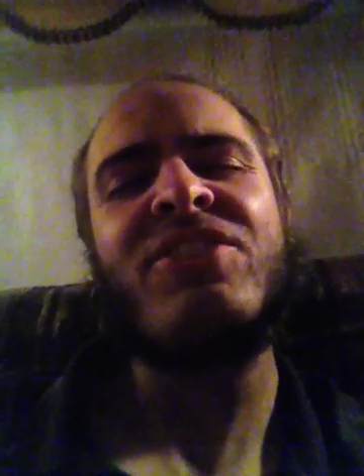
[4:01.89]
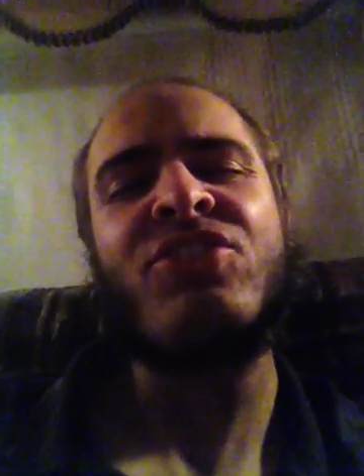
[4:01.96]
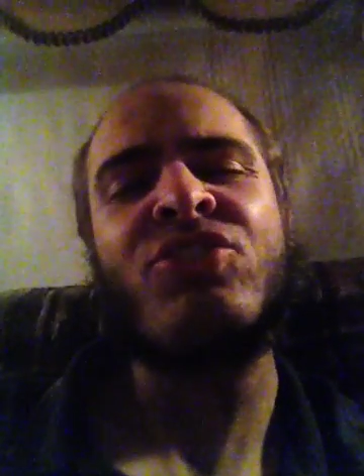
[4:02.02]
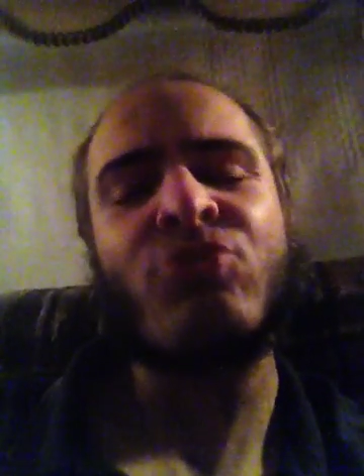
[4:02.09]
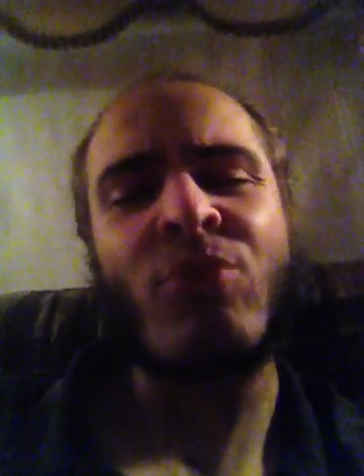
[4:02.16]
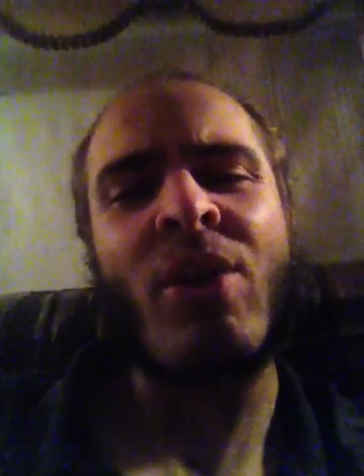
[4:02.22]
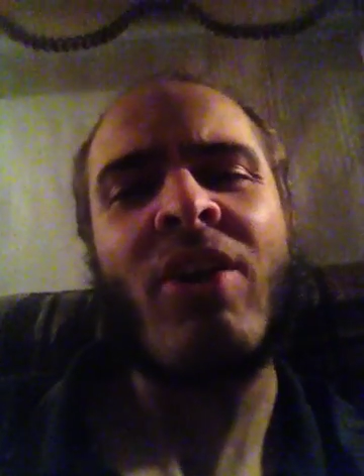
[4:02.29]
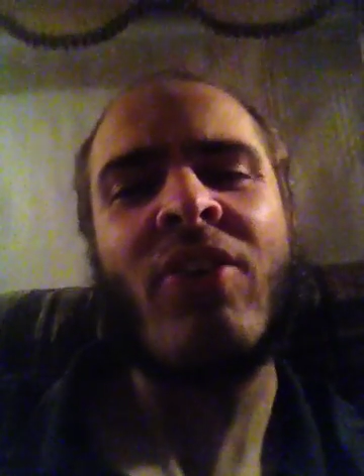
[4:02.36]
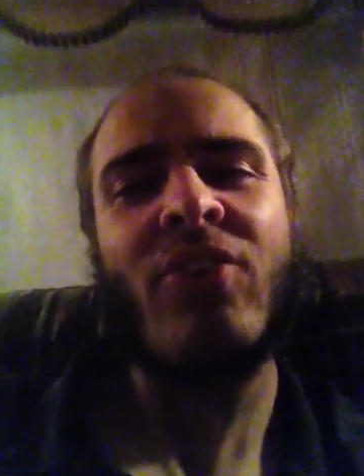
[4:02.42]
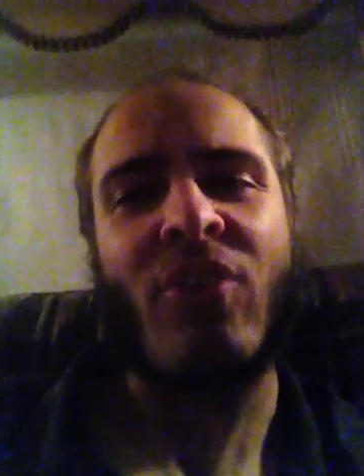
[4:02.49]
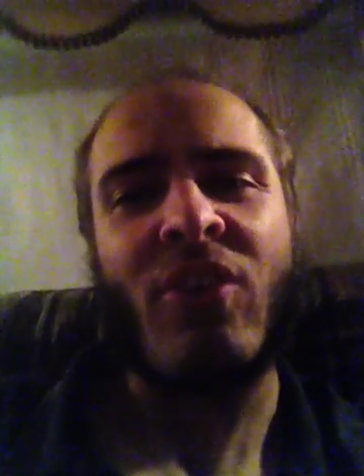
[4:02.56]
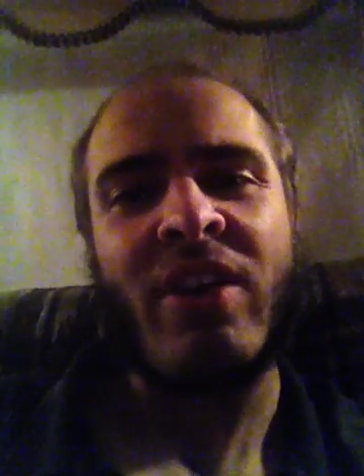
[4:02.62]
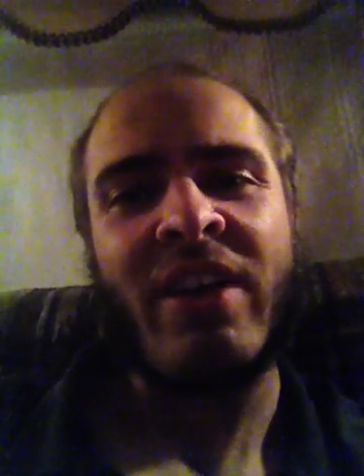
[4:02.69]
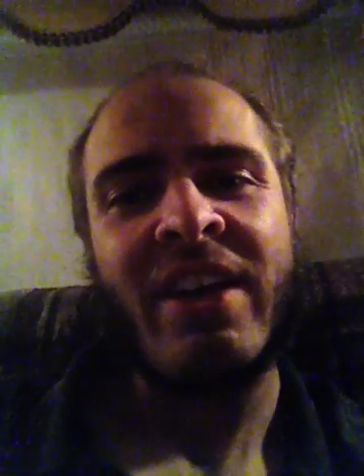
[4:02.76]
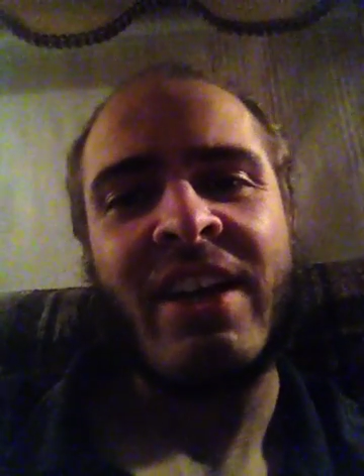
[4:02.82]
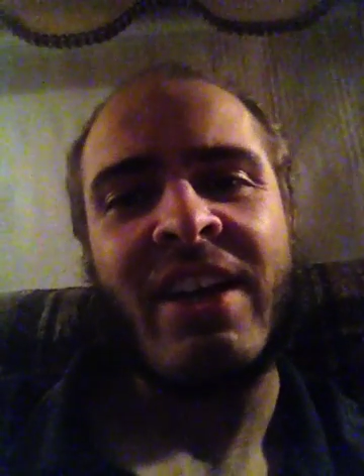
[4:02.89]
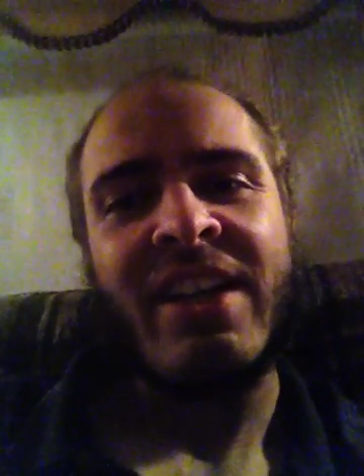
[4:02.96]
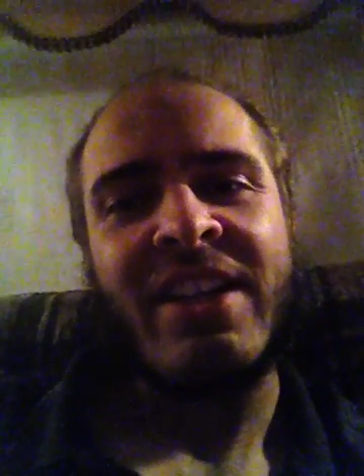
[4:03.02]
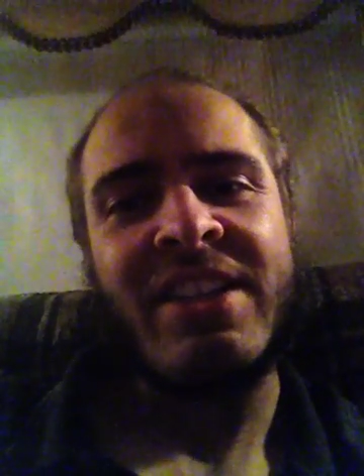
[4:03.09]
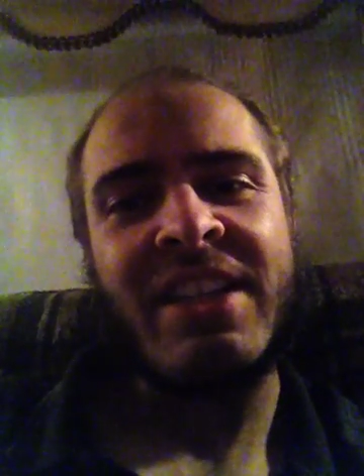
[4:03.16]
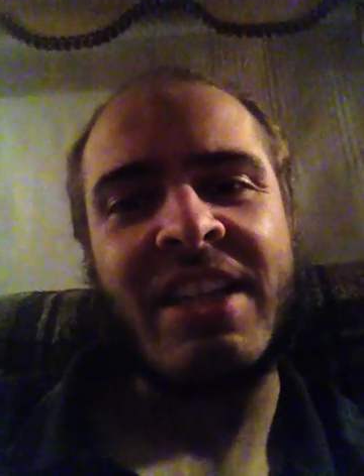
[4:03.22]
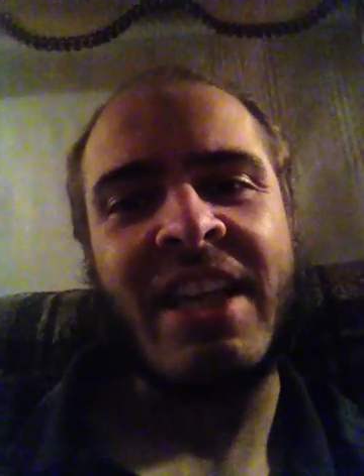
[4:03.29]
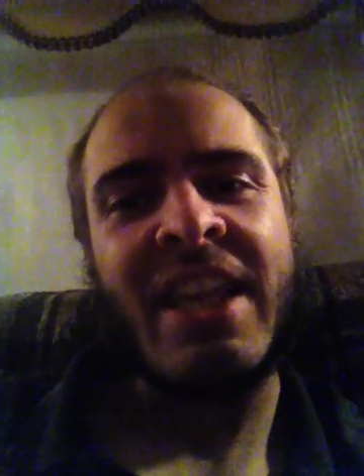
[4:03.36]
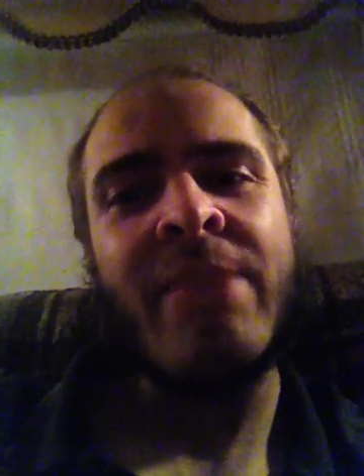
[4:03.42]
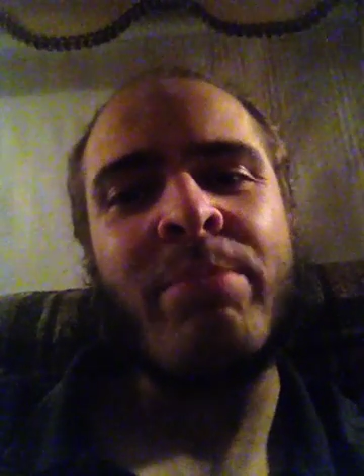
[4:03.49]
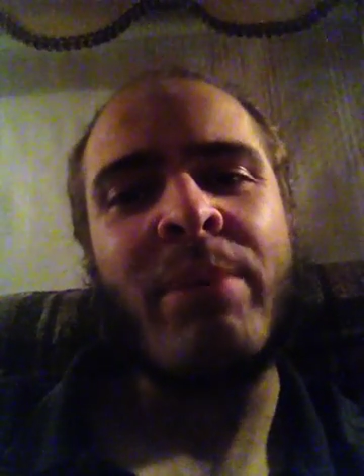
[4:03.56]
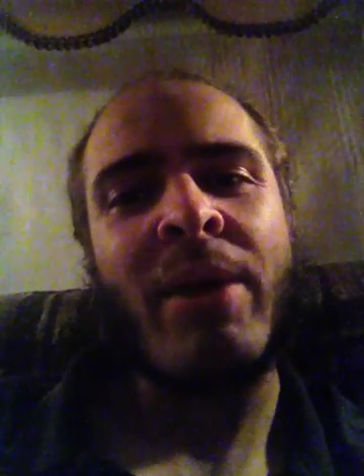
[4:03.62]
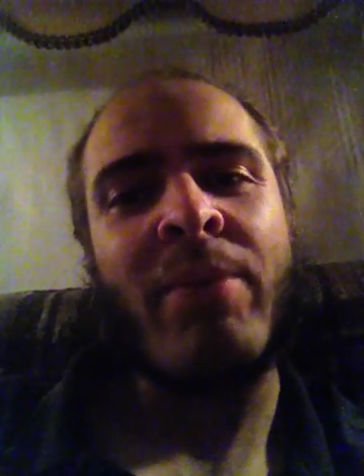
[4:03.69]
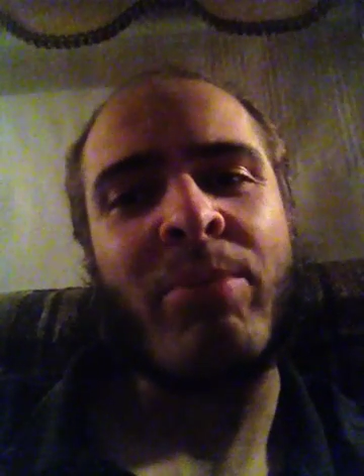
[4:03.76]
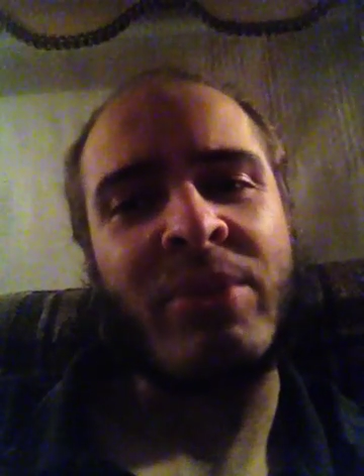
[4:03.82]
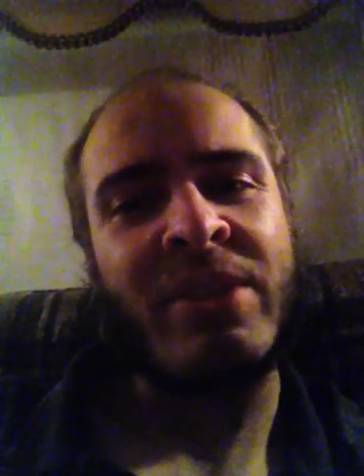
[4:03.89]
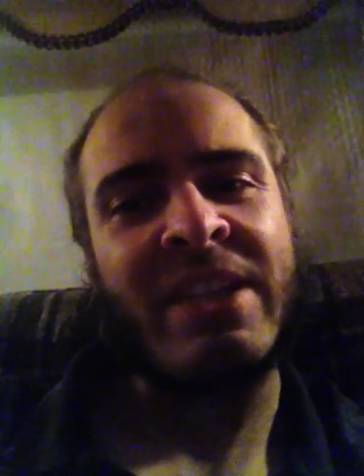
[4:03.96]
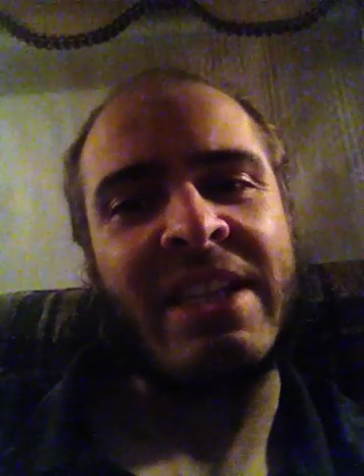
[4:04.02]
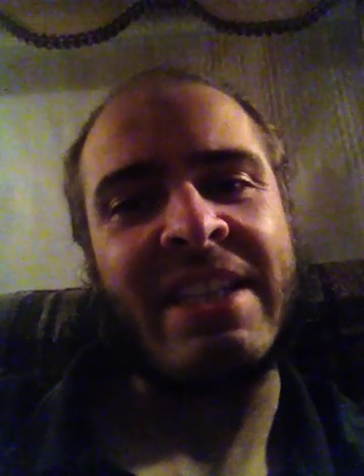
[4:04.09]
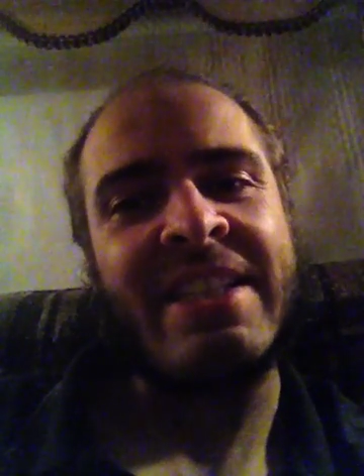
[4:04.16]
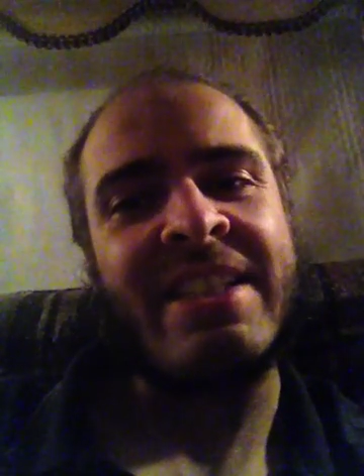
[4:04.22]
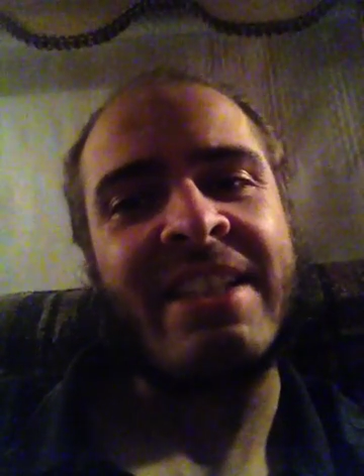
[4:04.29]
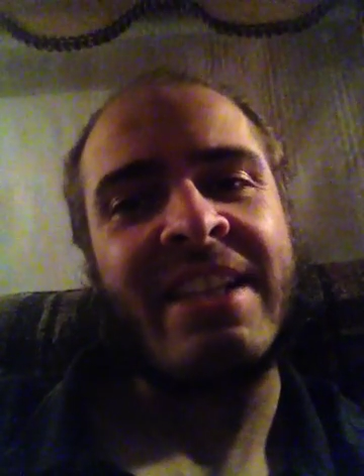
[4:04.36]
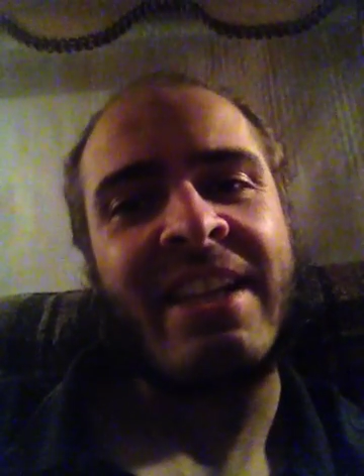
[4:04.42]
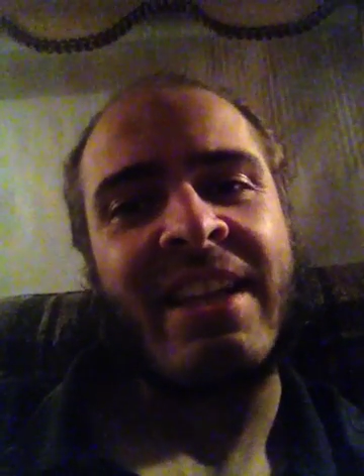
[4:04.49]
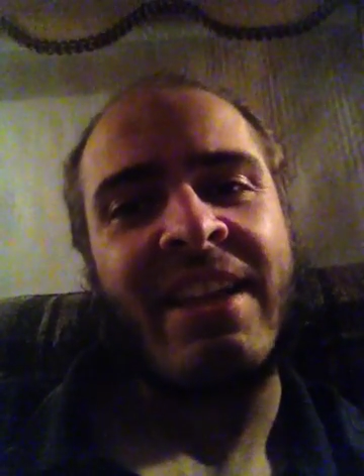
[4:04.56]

struggle to keep up with these